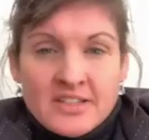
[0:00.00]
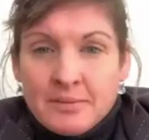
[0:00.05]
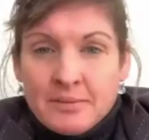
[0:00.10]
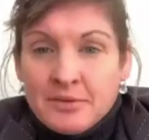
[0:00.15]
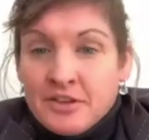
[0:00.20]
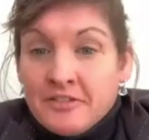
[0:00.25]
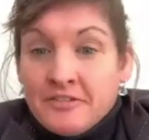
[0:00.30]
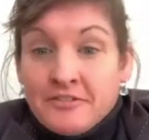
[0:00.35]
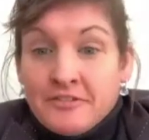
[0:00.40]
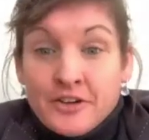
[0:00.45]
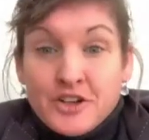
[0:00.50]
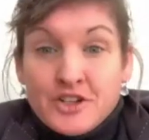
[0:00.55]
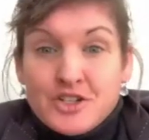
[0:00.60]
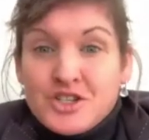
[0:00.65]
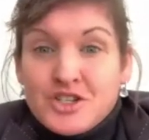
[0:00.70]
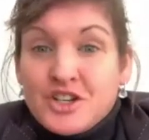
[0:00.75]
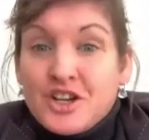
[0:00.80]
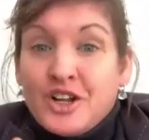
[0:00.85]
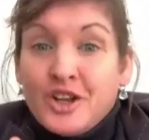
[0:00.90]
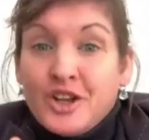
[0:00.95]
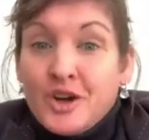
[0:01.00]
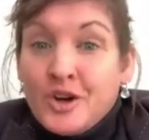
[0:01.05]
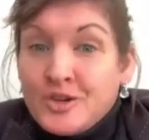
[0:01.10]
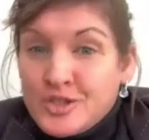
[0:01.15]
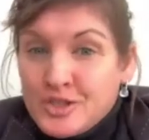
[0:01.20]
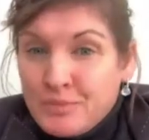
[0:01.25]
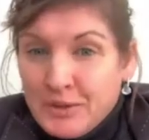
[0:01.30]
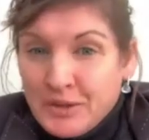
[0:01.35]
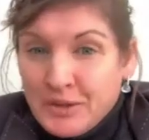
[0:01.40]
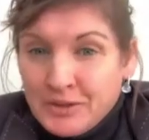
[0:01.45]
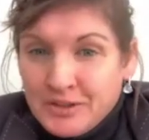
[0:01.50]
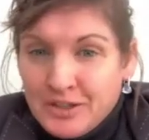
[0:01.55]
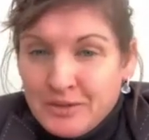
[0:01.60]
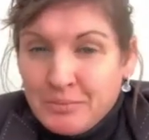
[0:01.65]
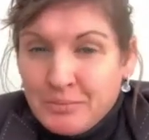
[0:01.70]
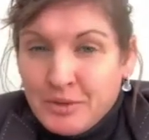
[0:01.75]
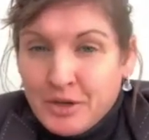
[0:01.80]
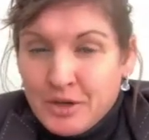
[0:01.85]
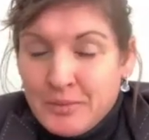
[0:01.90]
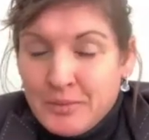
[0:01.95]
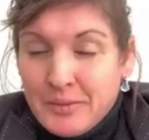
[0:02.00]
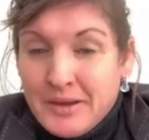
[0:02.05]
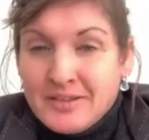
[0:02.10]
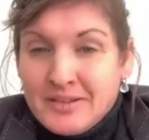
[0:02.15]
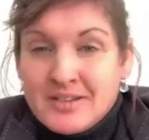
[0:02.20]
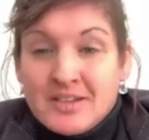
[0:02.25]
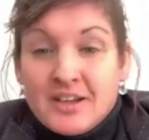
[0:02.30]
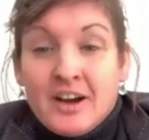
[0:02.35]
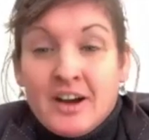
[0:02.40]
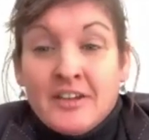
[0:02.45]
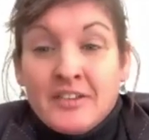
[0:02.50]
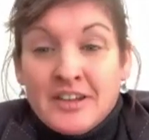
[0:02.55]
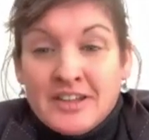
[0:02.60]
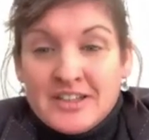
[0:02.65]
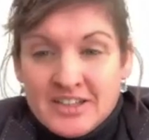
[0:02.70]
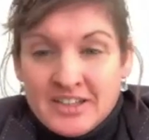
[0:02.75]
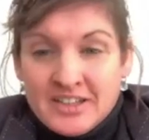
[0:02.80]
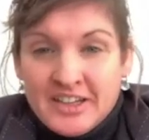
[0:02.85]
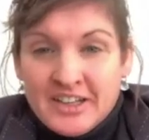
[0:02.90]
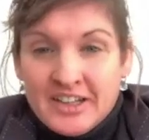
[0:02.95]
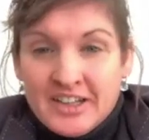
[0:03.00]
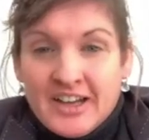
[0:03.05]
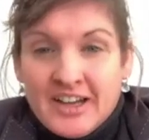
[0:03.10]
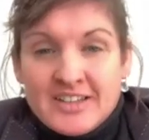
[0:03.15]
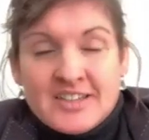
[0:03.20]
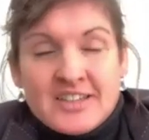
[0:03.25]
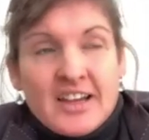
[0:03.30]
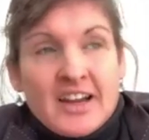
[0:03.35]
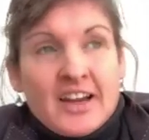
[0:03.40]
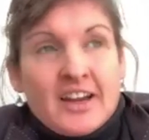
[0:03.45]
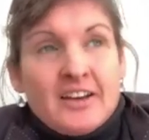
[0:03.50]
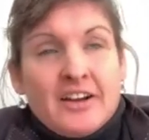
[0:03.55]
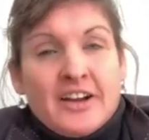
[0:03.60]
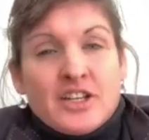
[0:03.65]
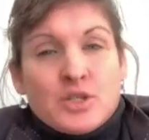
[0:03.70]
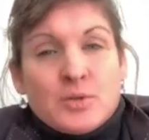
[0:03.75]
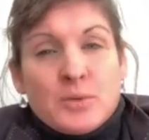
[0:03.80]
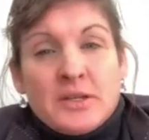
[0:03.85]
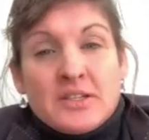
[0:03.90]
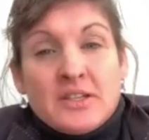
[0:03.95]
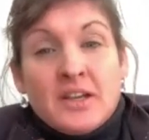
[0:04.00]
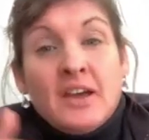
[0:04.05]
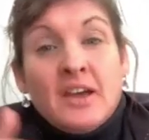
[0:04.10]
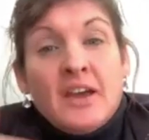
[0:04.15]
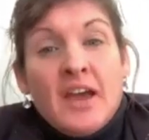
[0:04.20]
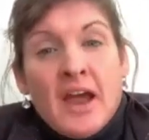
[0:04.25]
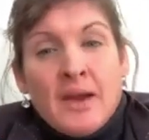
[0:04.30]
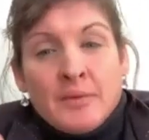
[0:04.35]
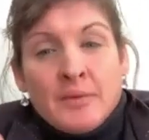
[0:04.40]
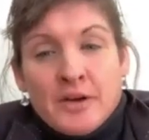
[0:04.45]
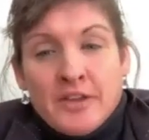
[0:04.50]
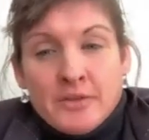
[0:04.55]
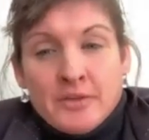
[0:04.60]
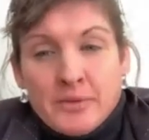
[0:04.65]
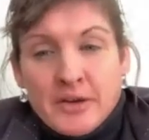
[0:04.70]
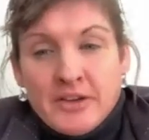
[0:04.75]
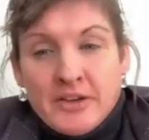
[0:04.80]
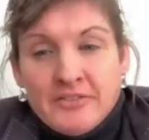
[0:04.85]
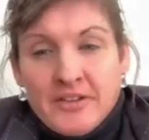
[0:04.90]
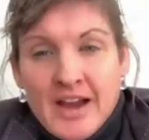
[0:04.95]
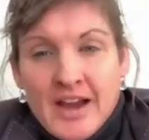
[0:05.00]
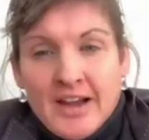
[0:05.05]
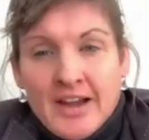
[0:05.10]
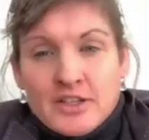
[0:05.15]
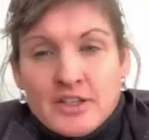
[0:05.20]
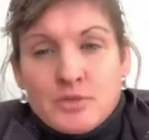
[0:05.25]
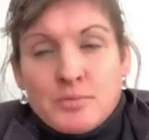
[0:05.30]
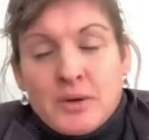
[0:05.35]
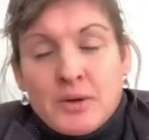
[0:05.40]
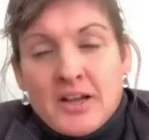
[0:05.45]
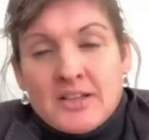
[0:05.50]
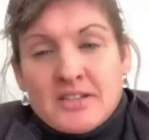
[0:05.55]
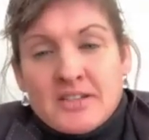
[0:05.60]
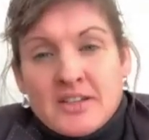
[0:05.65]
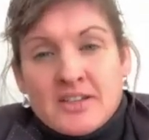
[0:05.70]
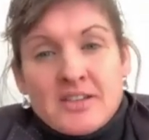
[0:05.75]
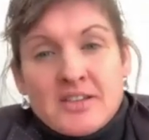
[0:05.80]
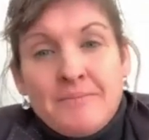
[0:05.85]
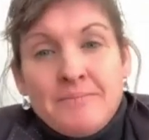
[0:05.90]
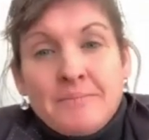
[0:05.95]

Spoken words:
of the first closed building permits on these legalized secondary suites, and we're in the refinance process.